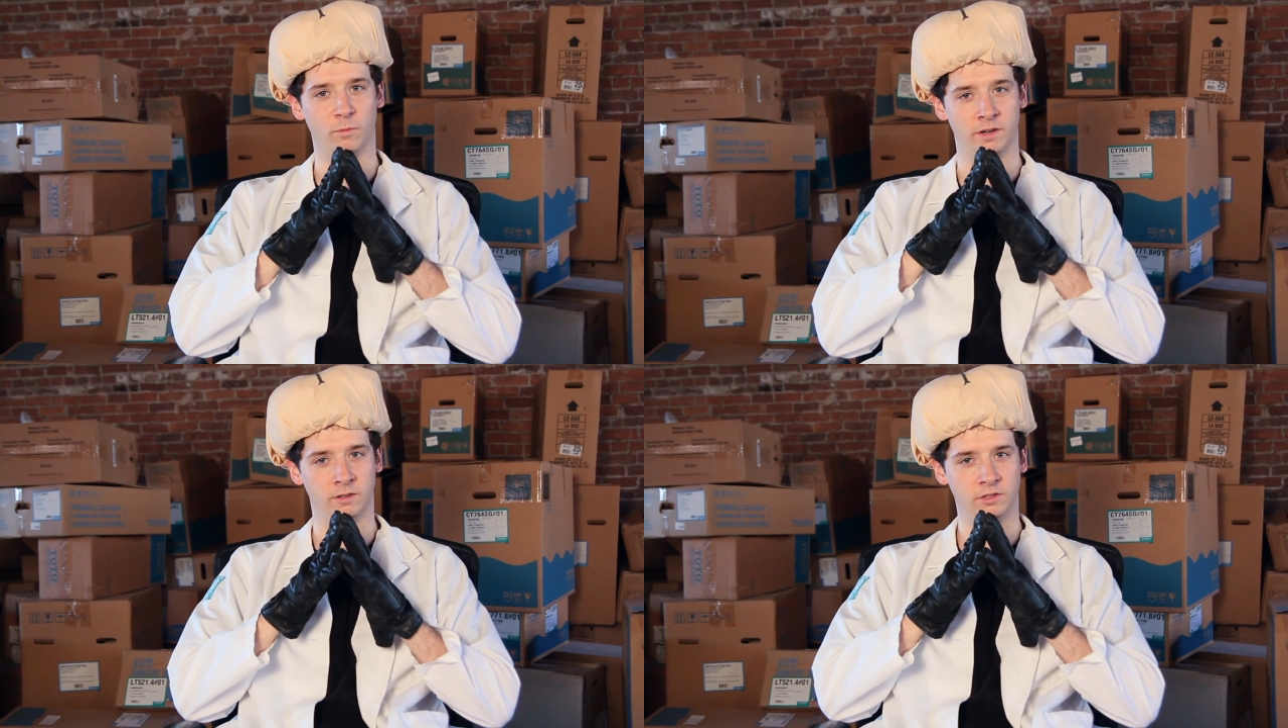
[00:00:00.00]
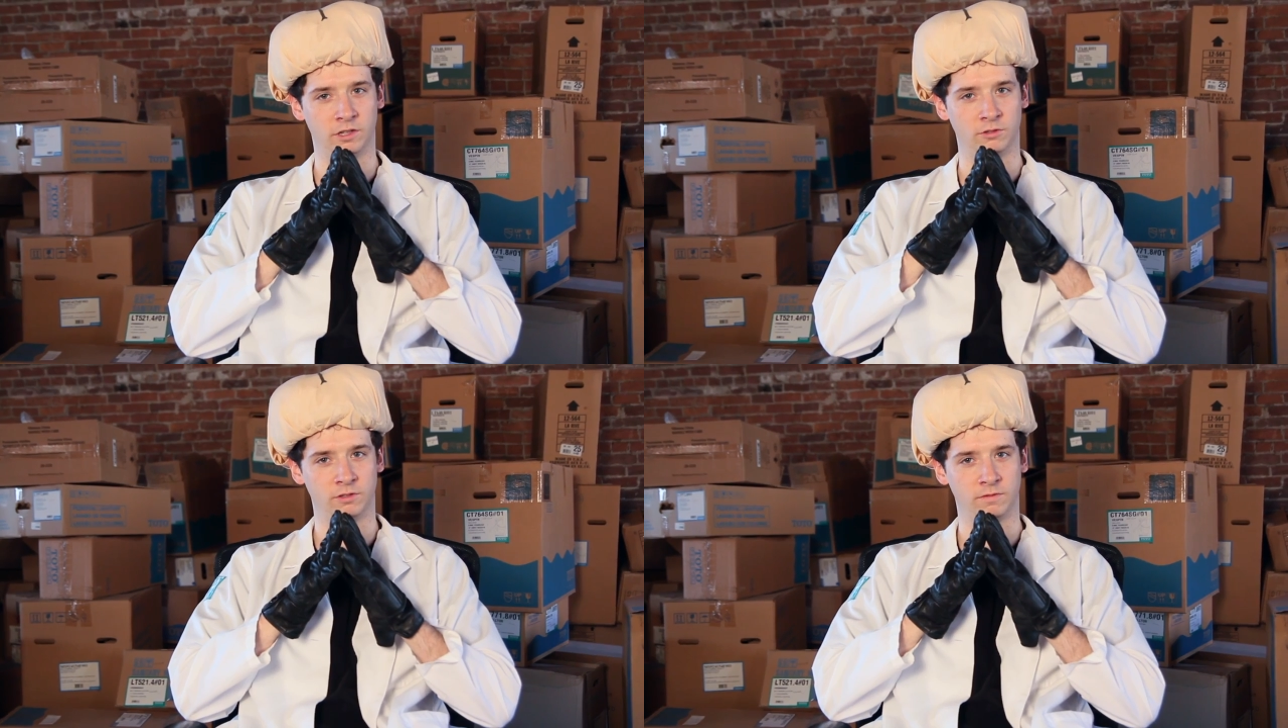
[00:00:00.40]
whittle
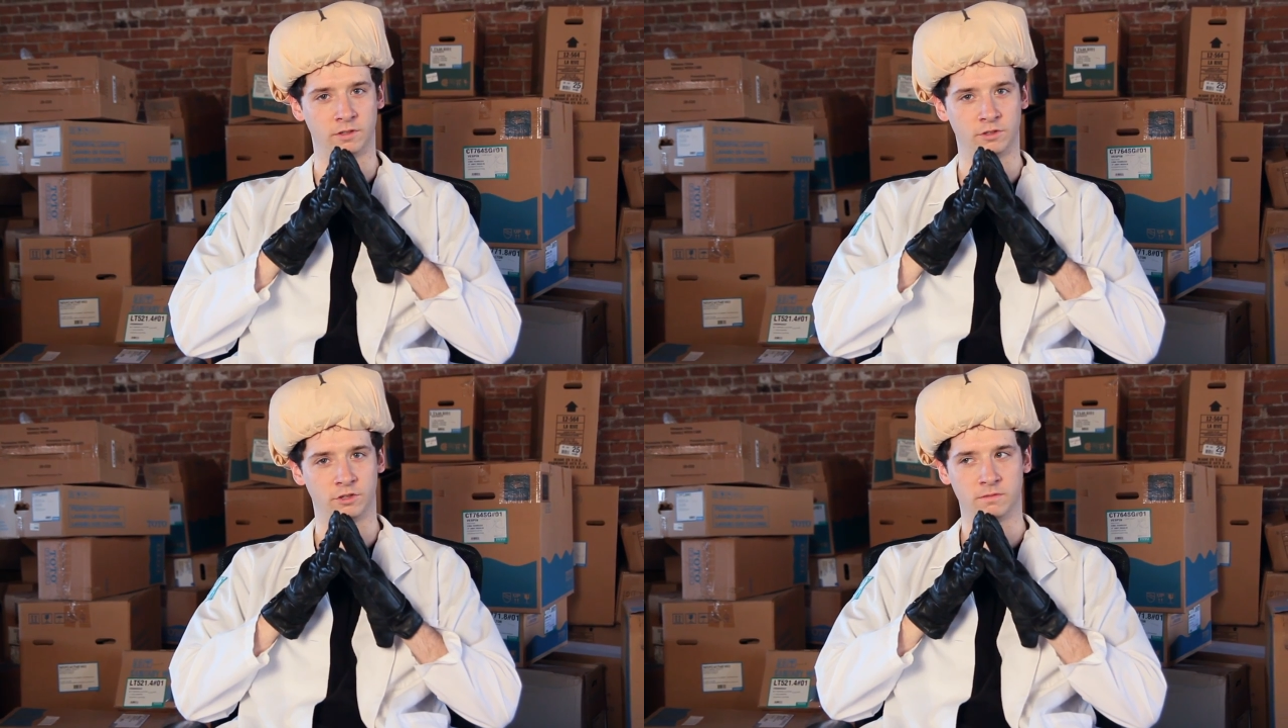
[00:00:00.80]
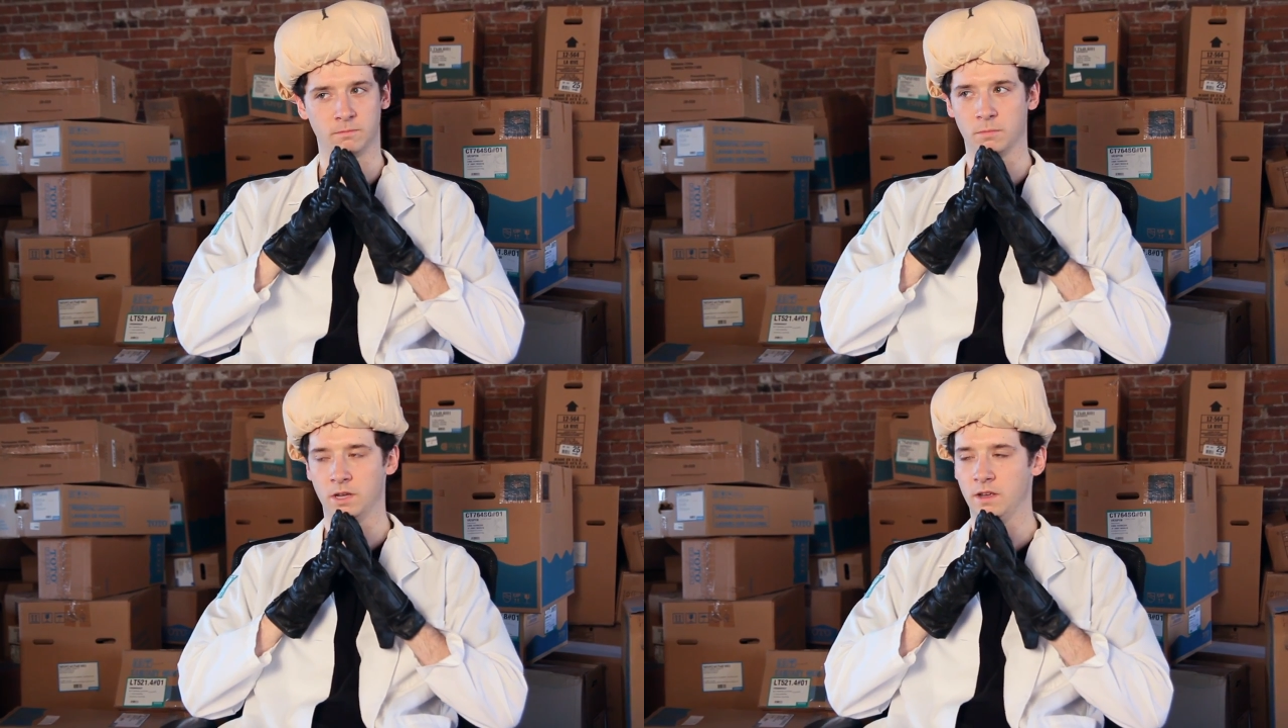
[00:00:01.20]
children's furniture.
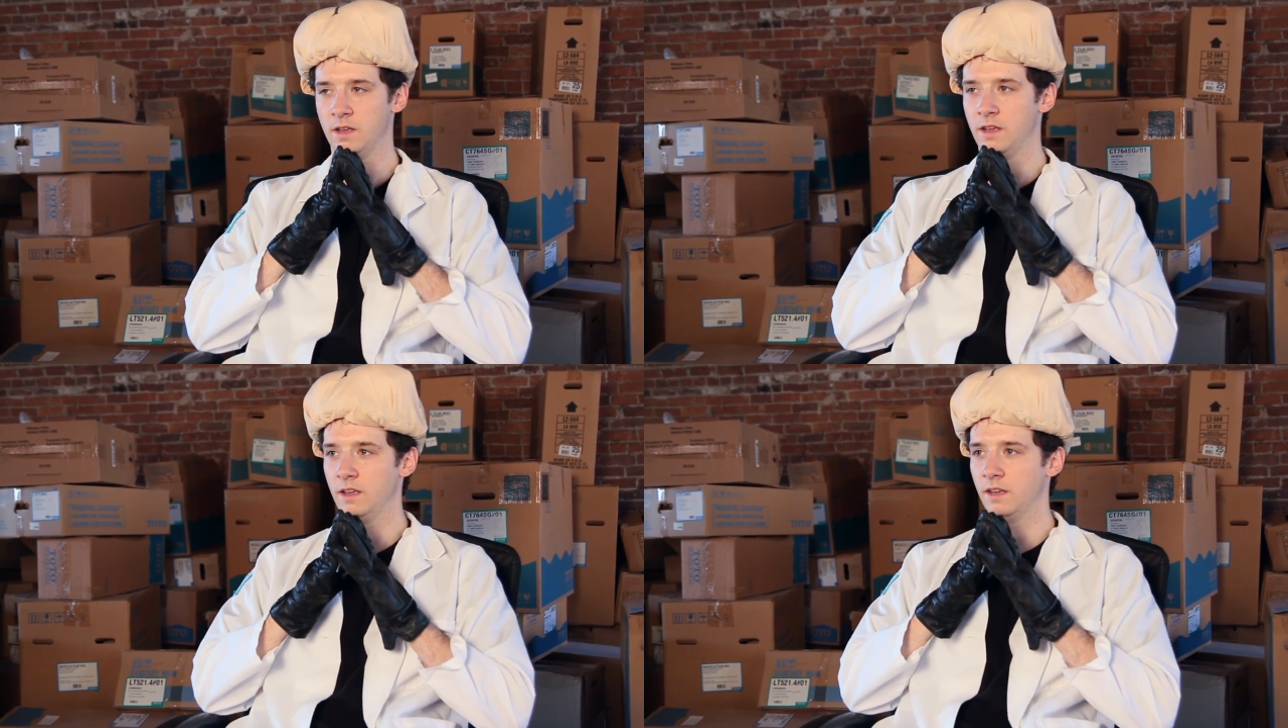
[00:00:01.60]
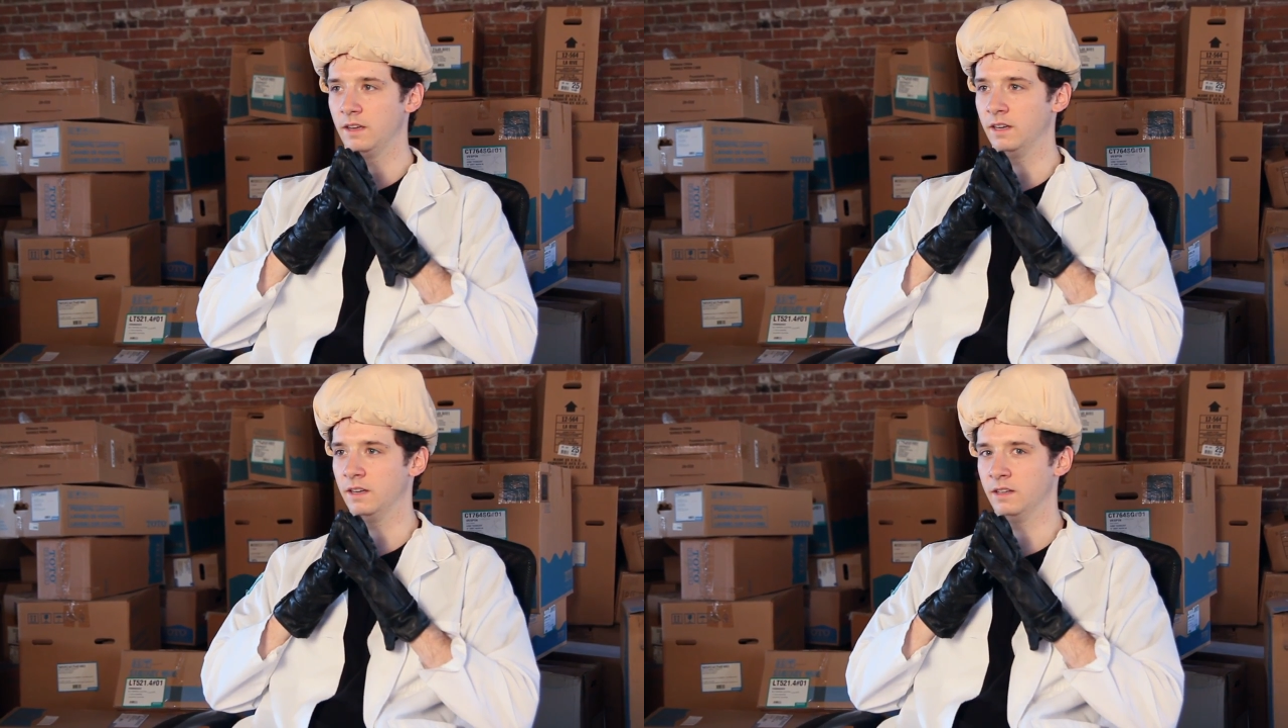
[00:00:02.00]

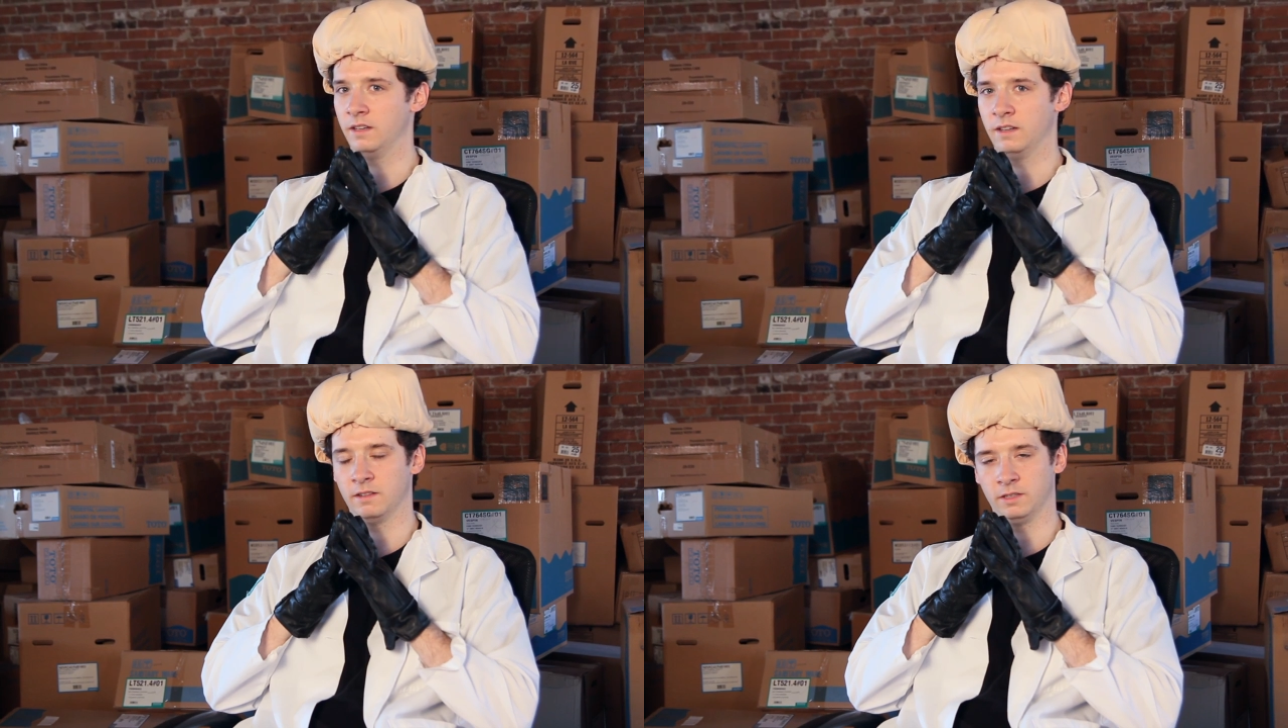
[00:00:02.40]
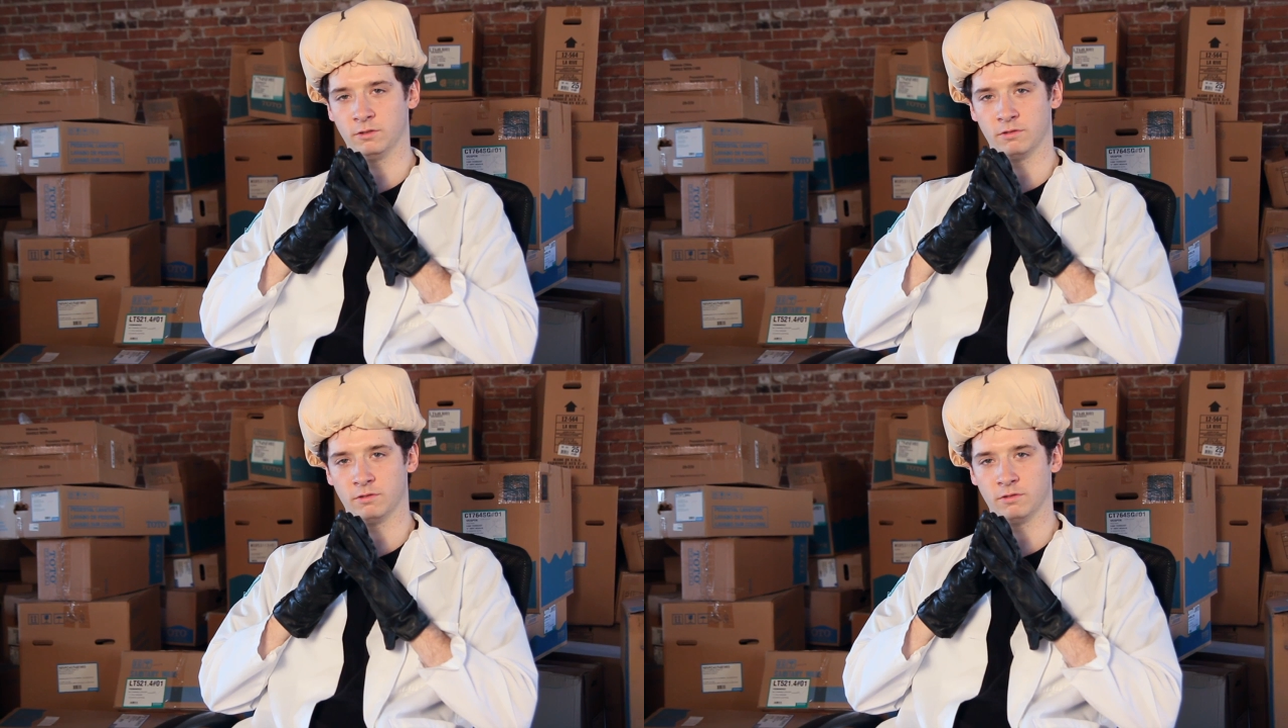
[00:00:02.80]
I like to